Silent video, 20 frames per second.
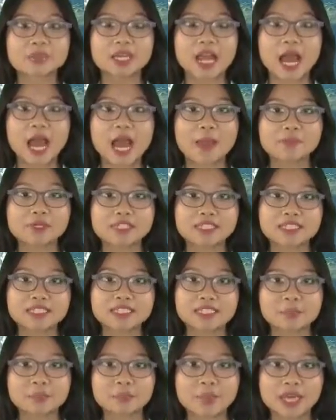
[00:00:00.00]
Start
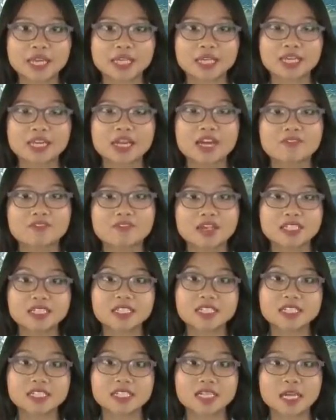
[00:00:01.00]
by lying with your belly
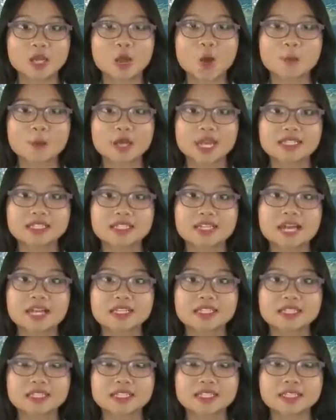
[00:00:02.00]
on the exercise
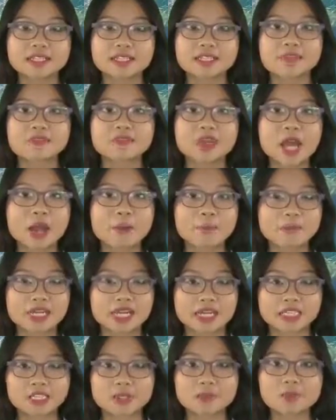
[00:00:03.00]
ball, your eyes
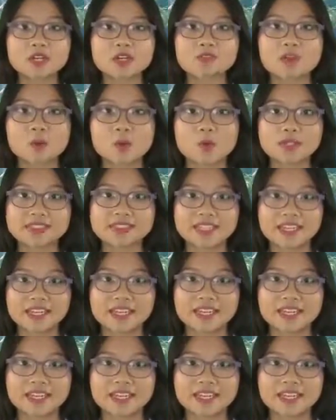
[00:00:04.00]
looking at the ground.